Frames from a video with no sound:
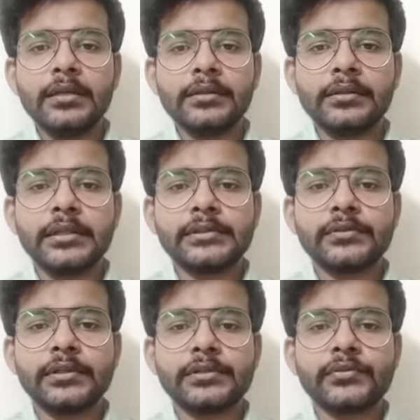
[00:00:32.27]

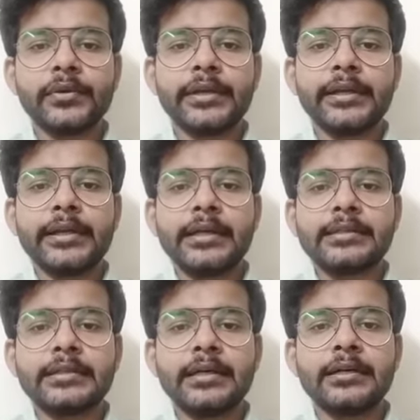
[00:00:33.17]
The string
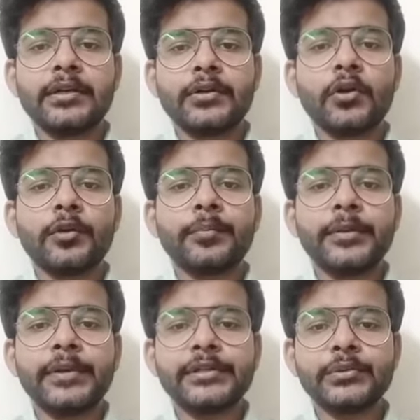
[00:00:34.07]
is a
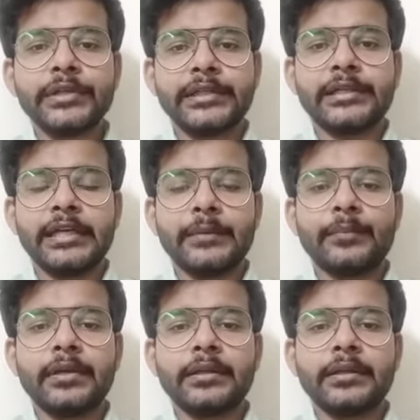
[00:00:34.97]
non-primitive data type.